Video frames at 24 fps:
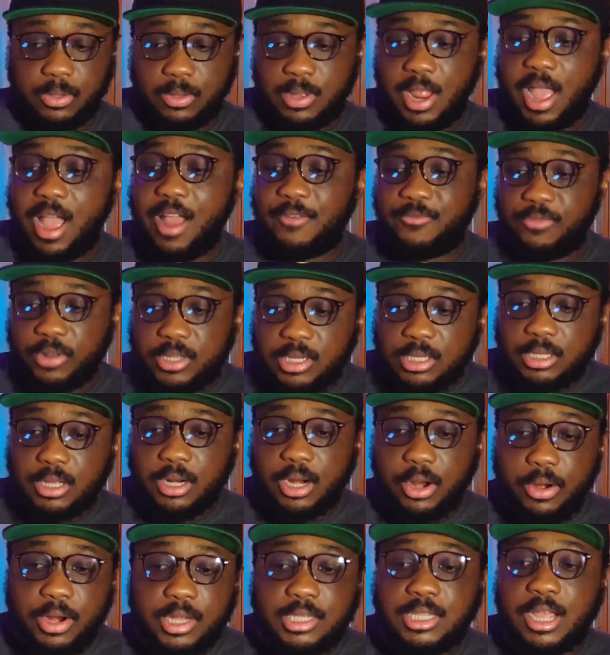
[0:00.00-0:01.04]
now I've written
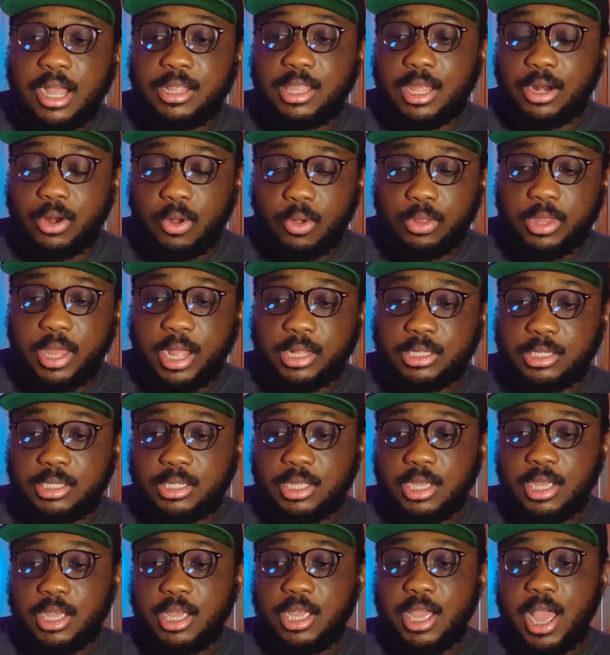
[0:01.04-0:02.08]
the lyrics out and all that.
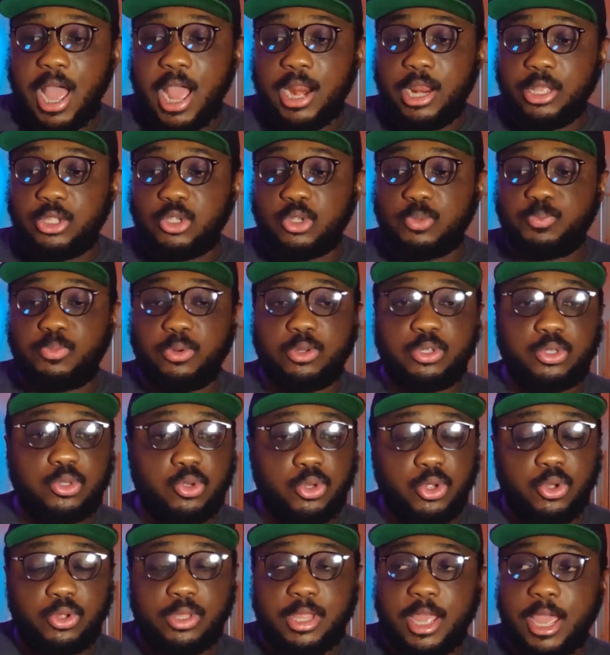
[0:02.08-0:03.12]
I need to book
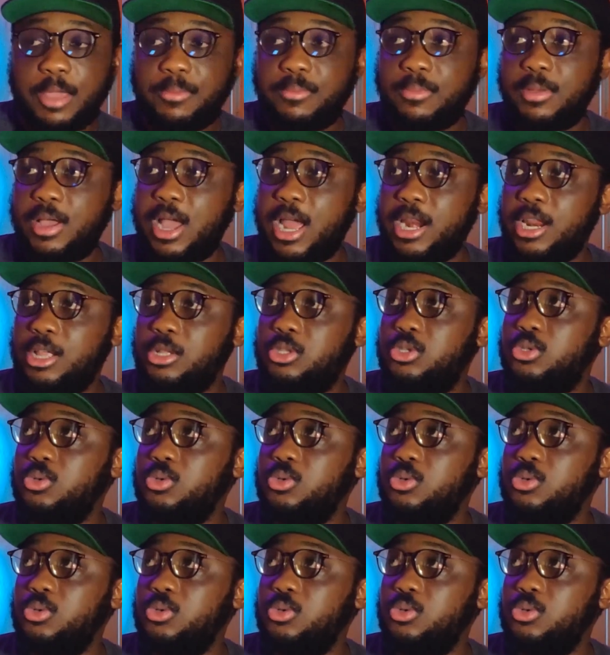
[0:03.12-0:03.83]
studio time. I need